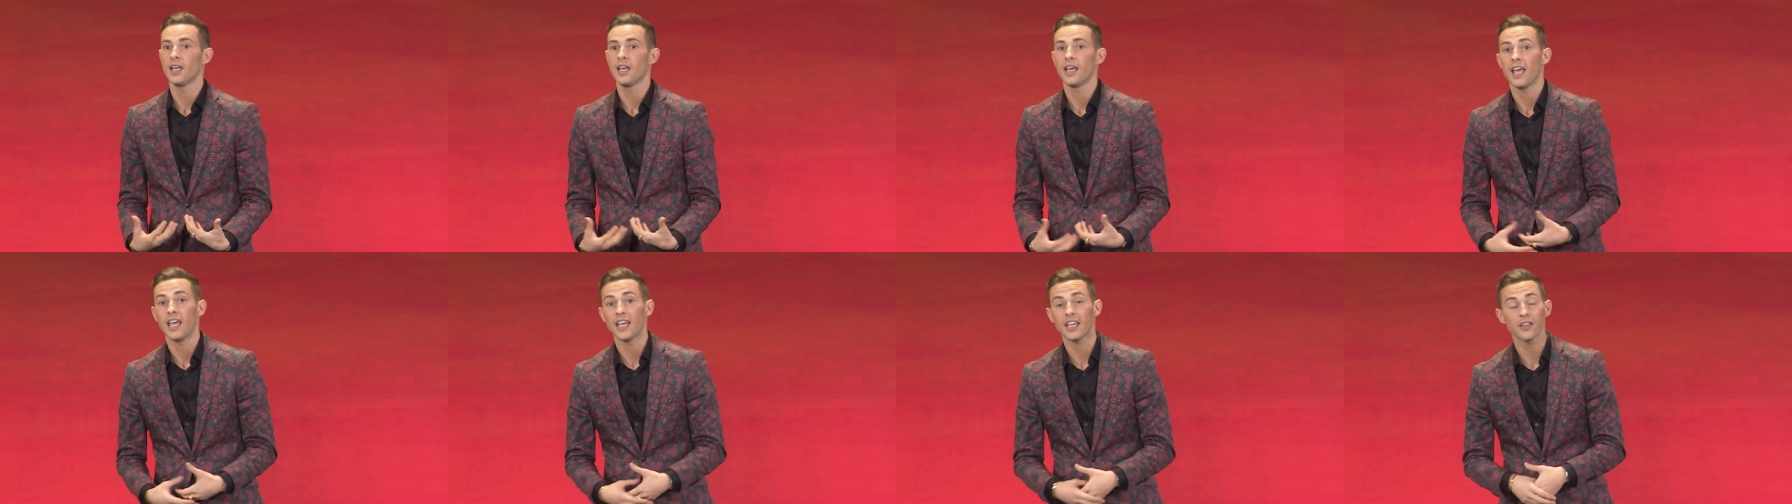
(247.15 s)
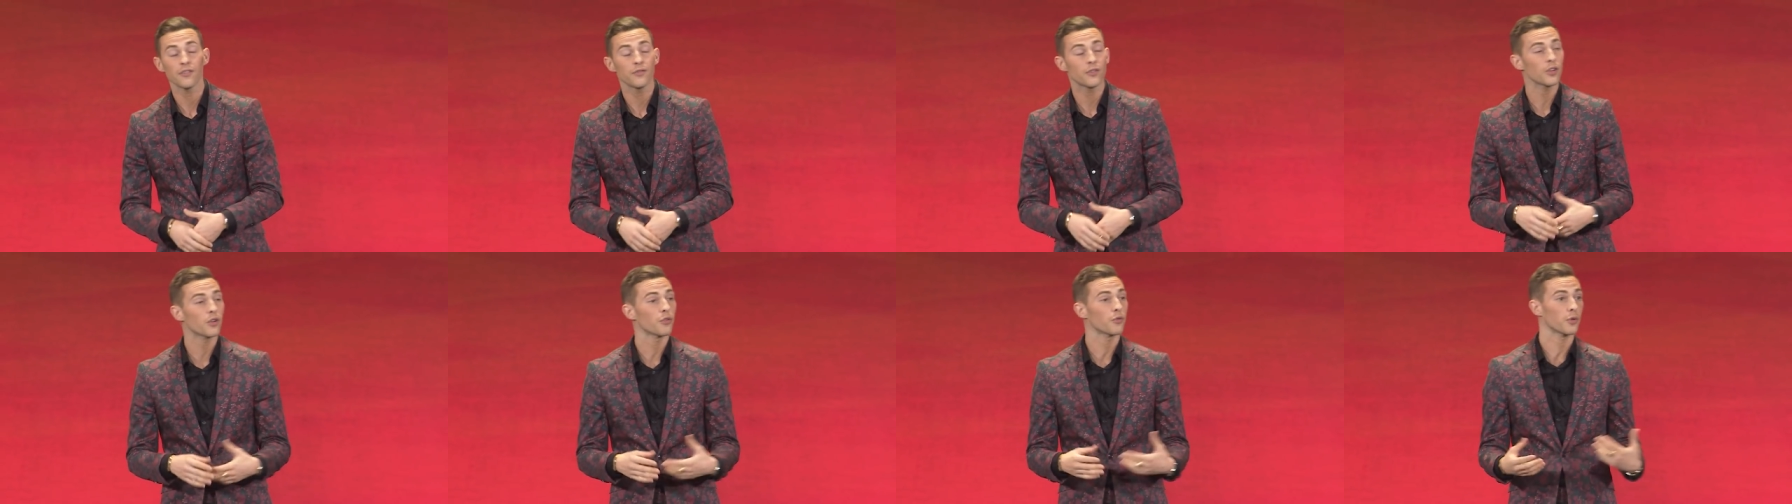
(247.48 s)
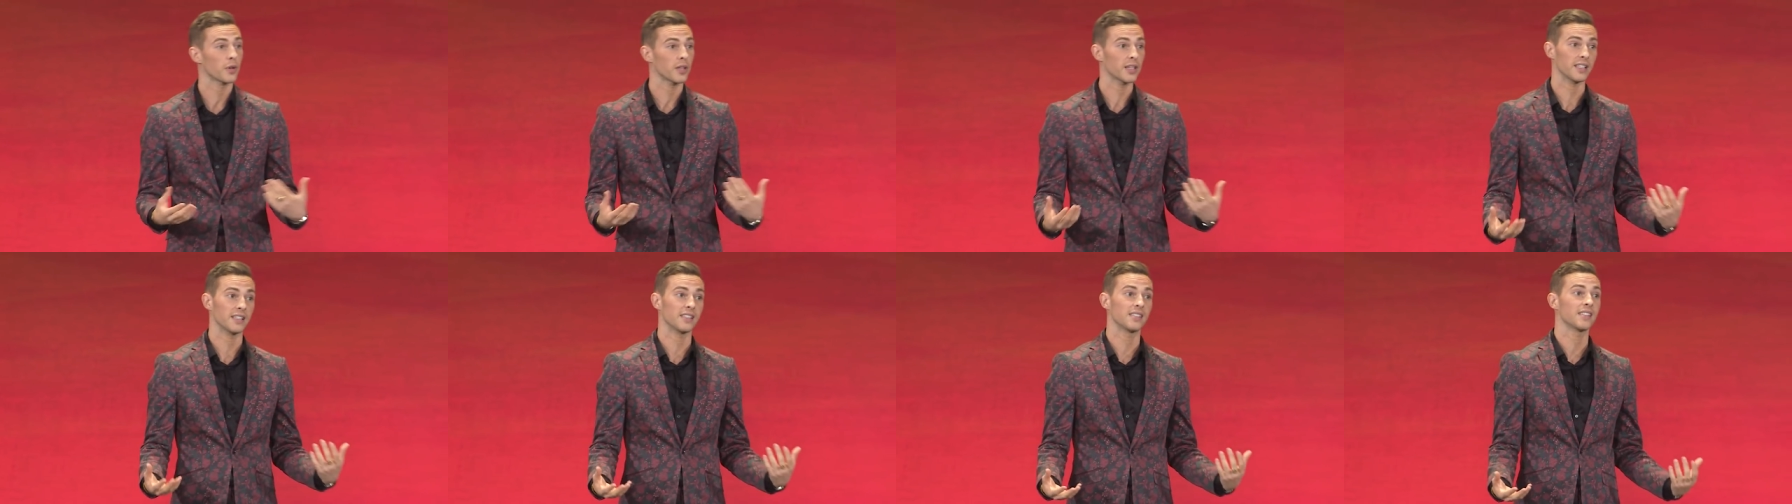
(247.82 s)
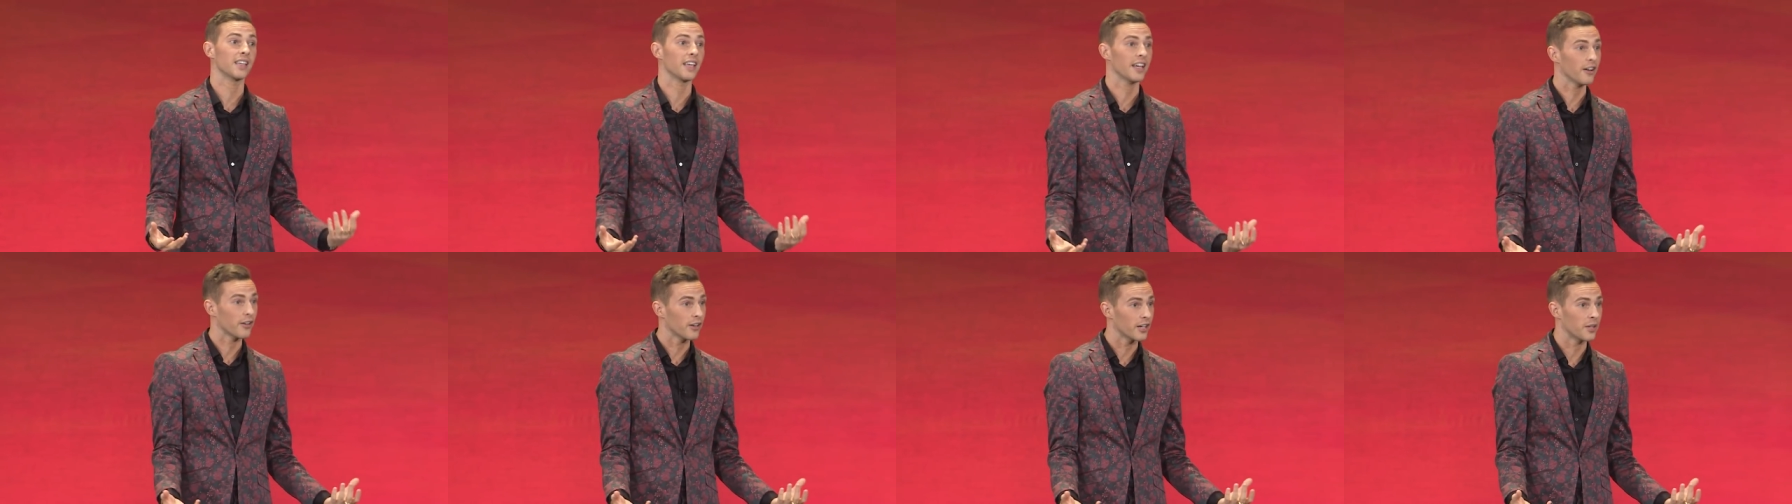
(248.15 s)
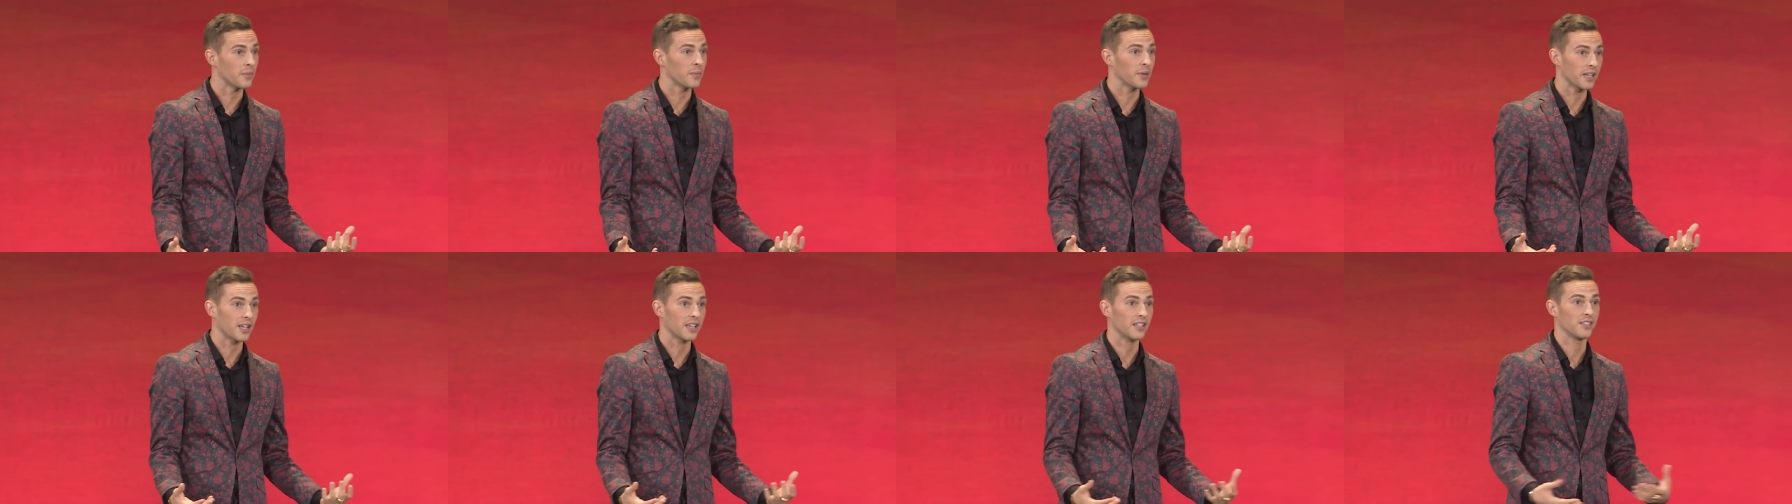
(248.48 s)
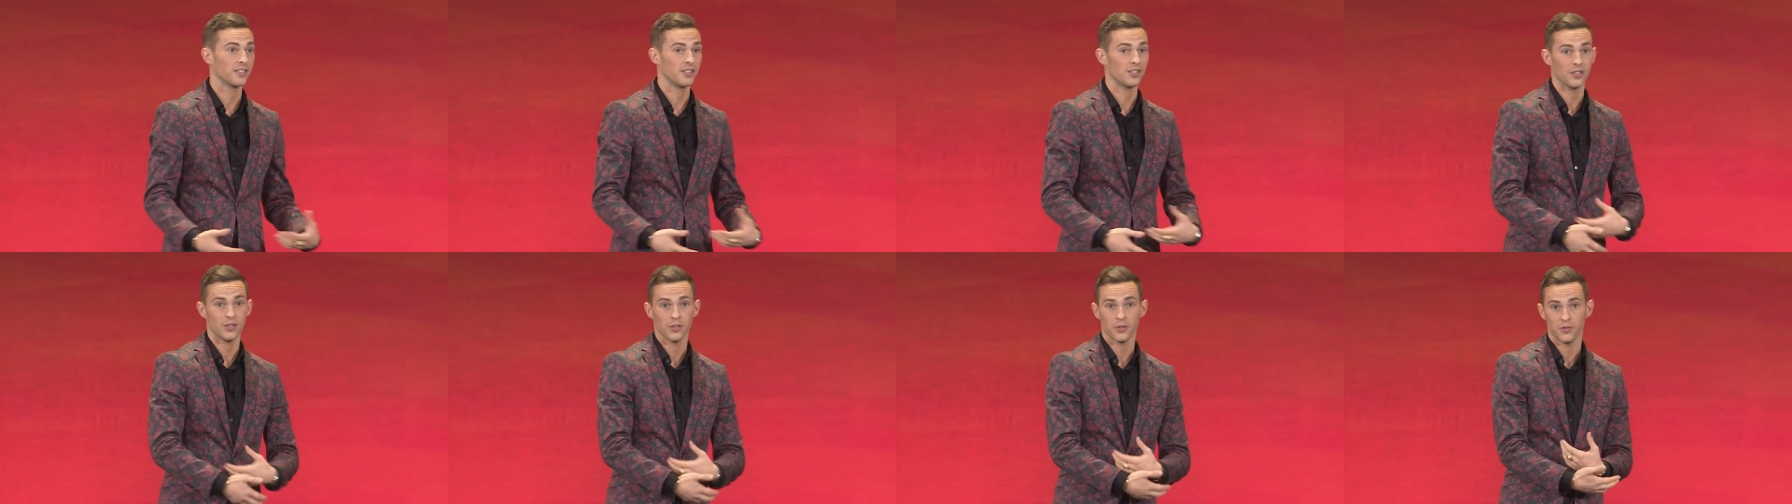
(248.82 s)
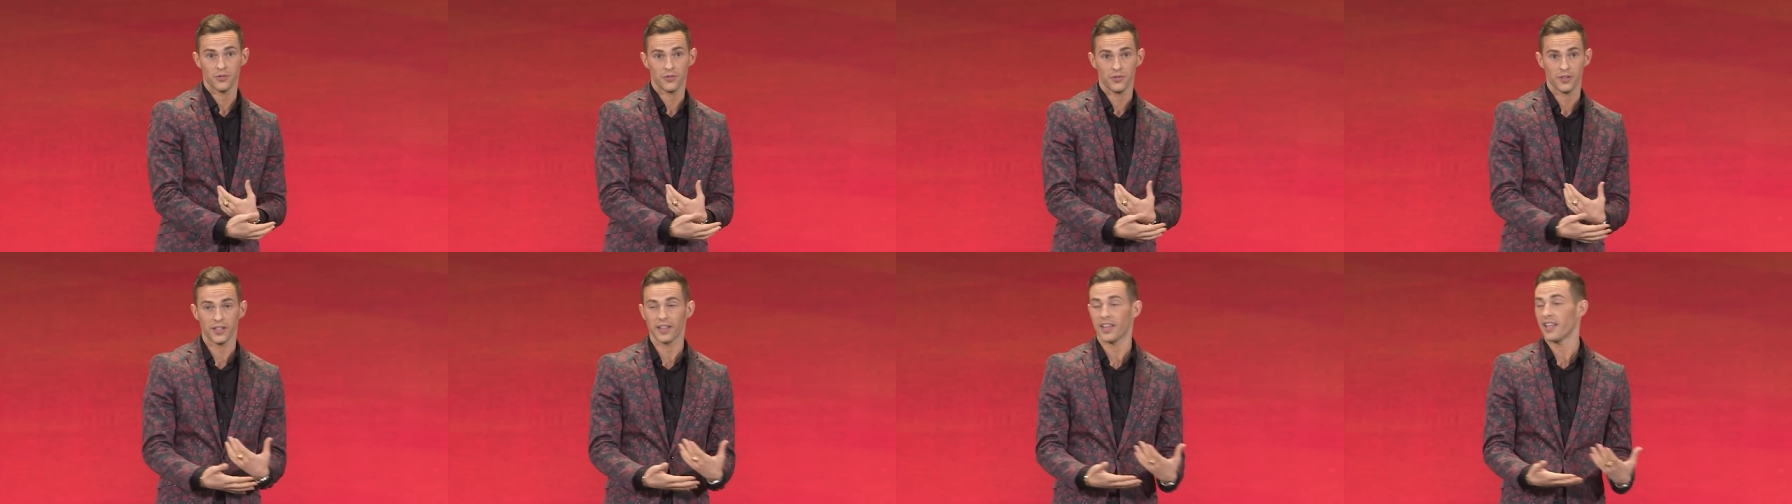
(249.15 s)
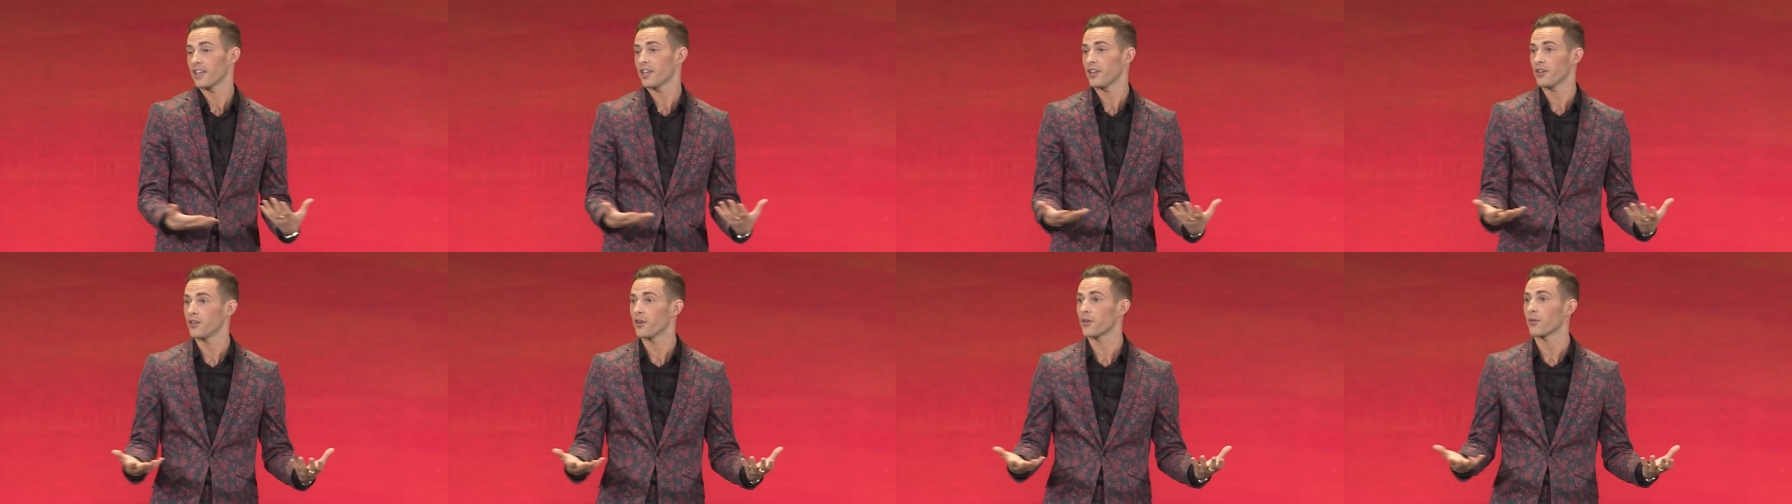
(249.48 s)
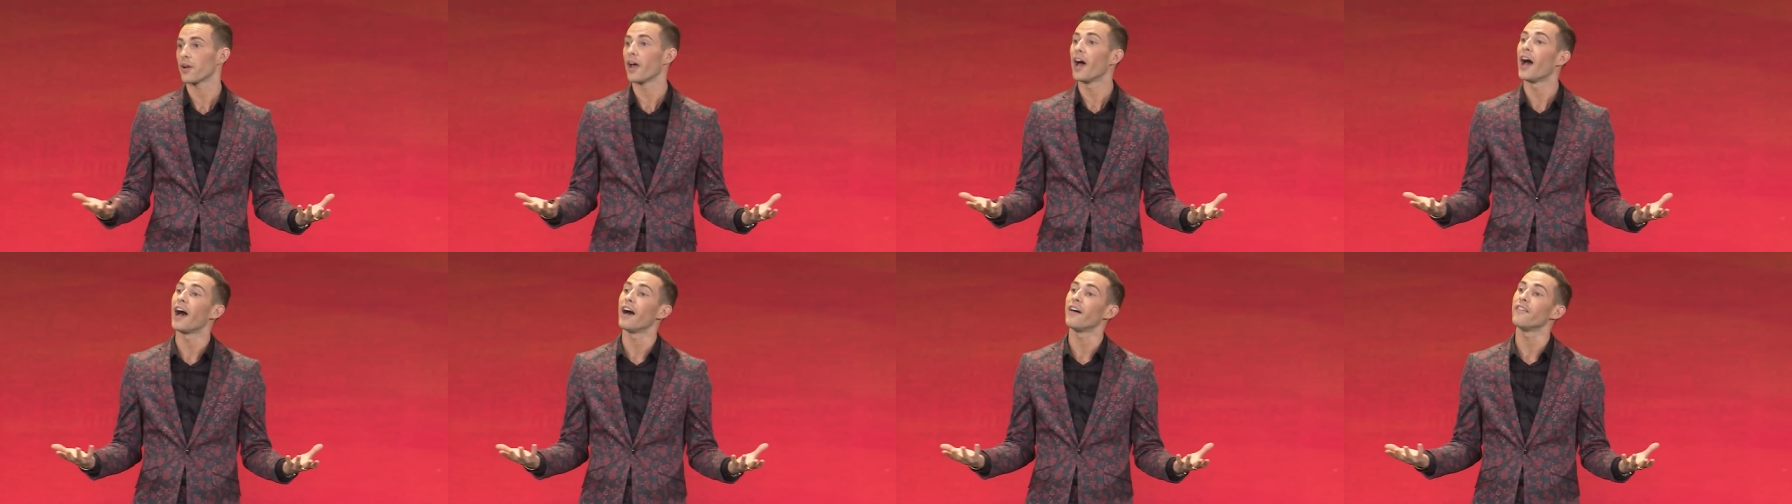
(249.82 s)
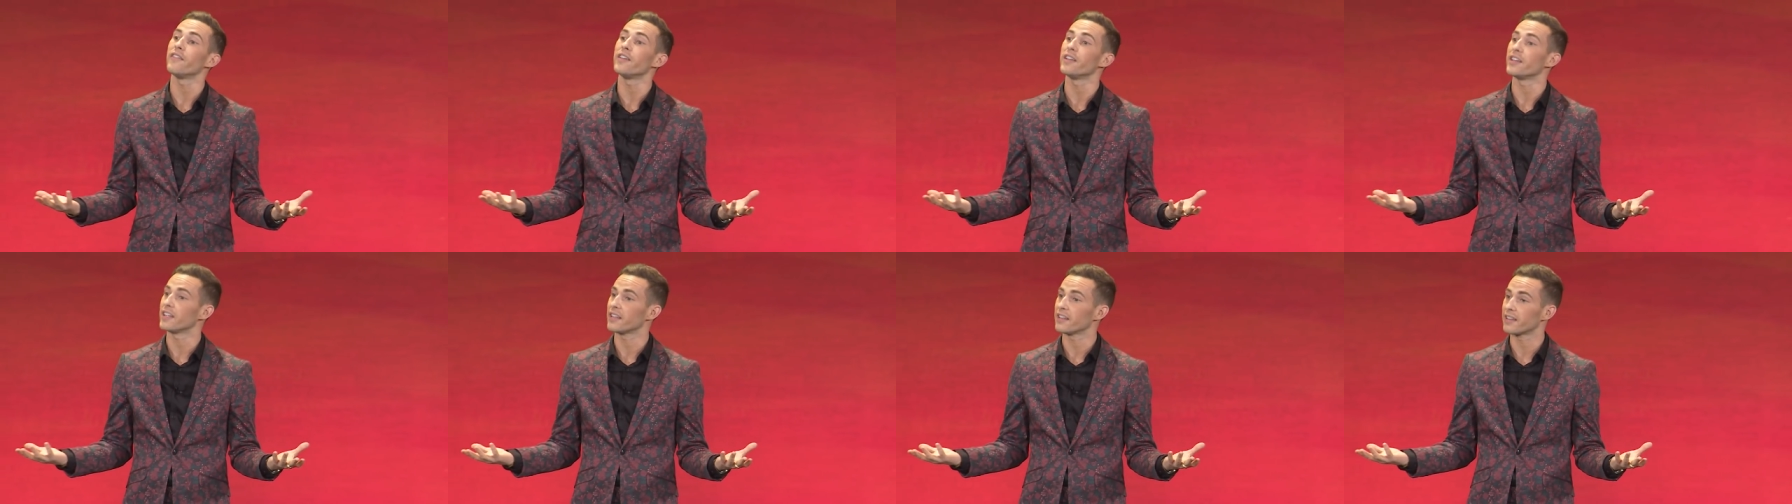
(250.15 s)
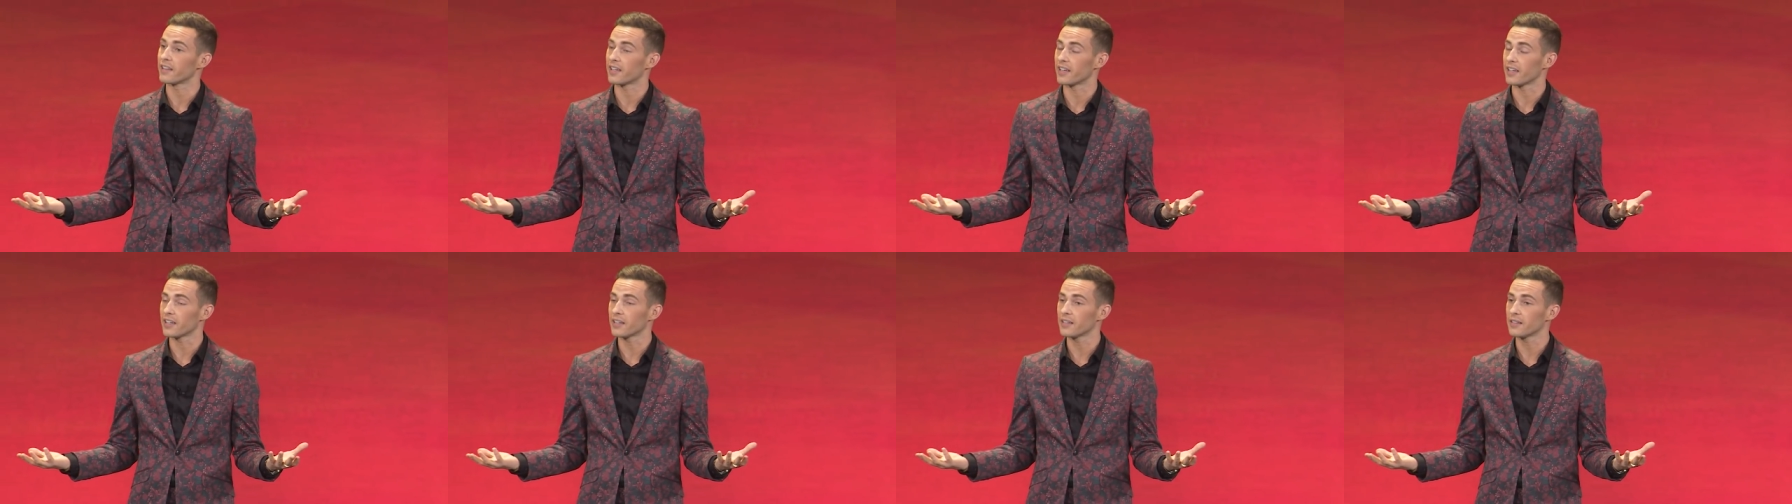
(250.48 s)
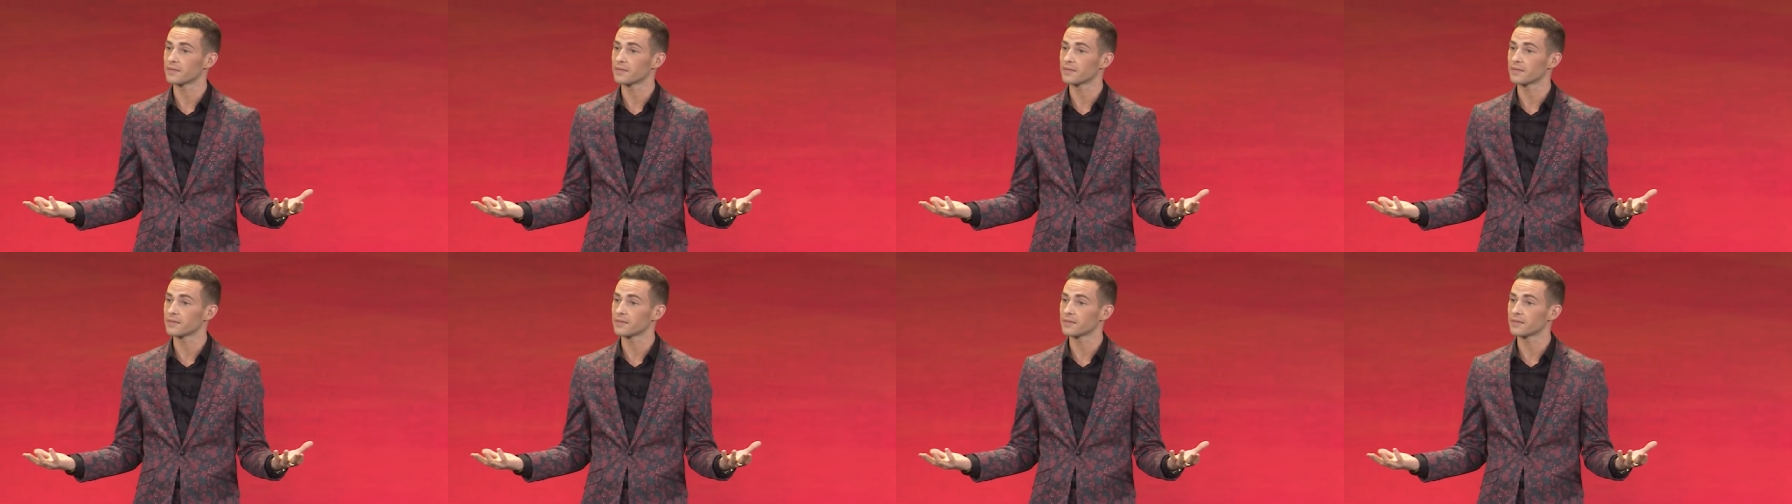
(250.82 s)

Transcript: It can feel really scary because you feel like you don't have anything,